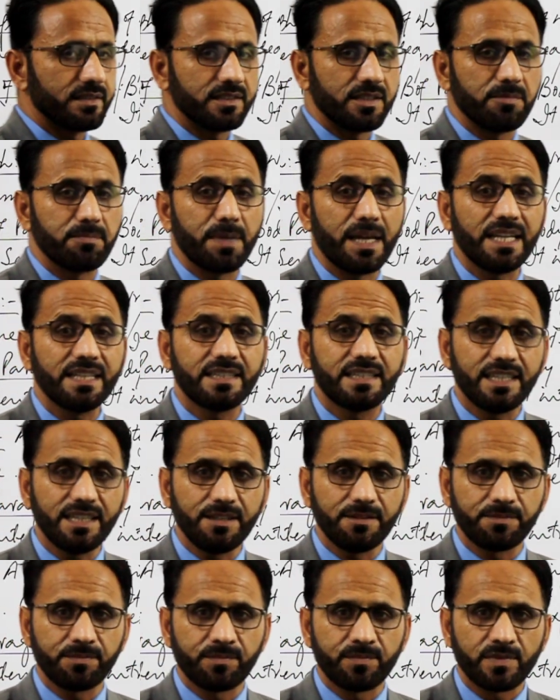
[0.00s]
the main
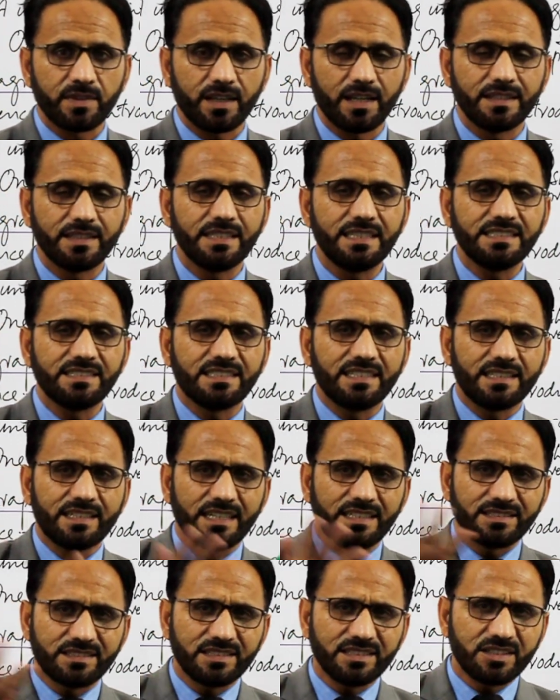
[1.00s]
theme. And these
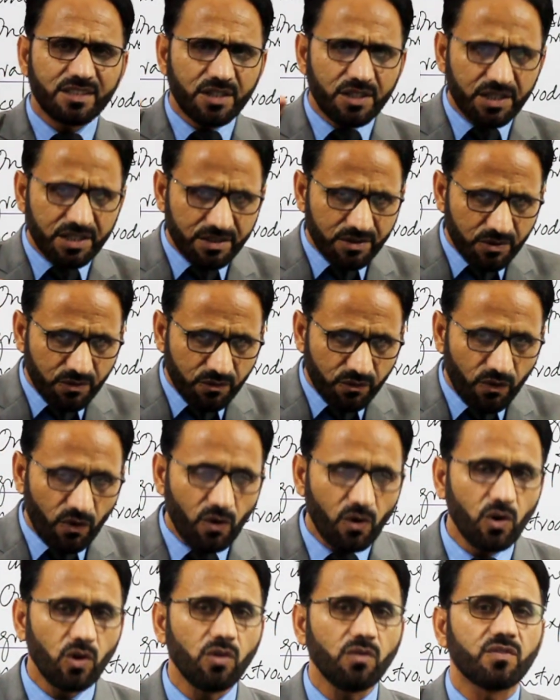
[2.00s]
sentences
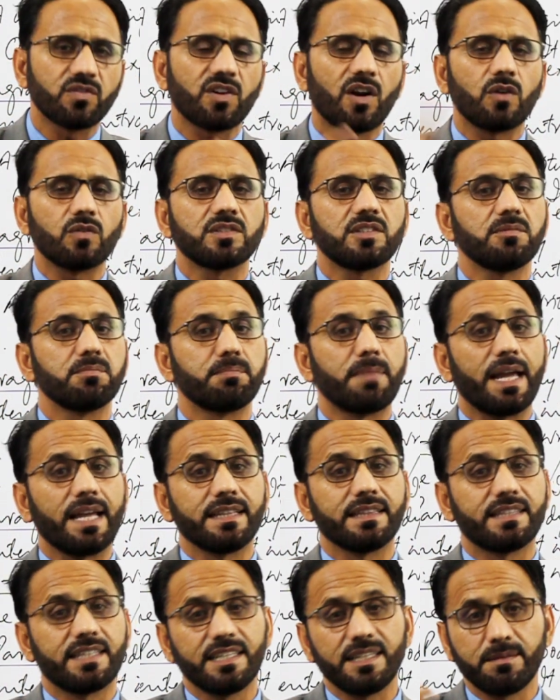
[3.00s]
revolve around the
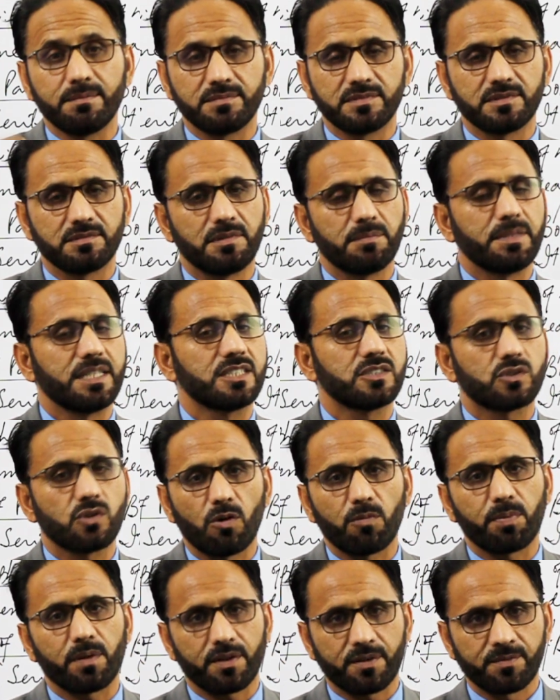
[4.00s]
main theme, the main
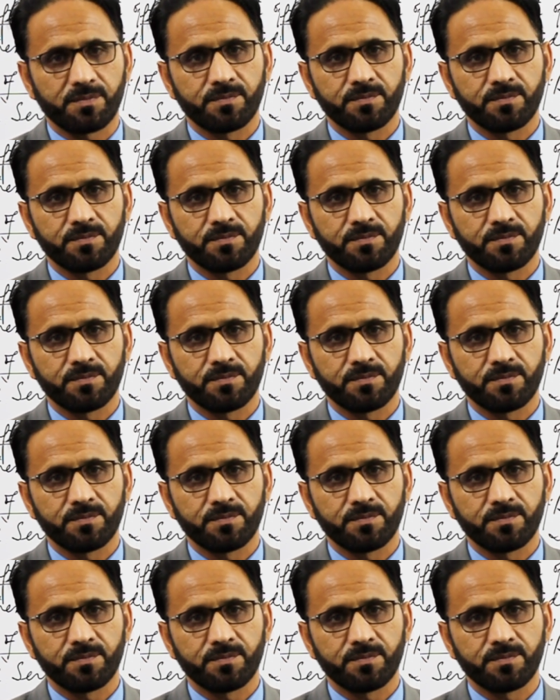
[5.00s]
topic.